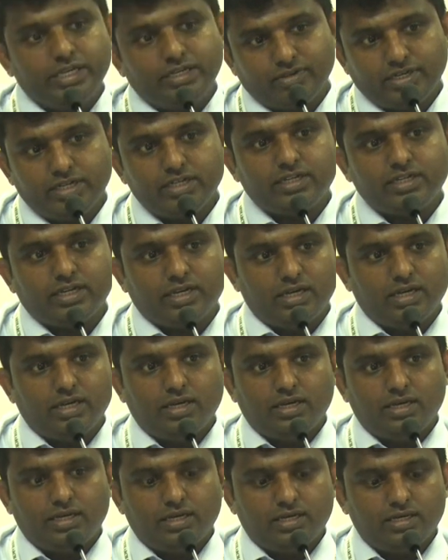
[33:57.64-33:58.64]
different
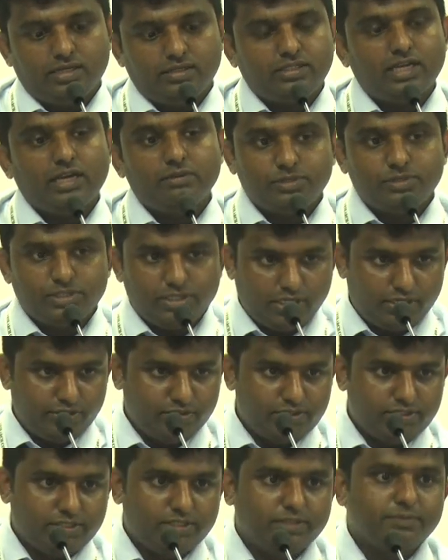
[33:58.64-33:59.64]
time scenarios, sir.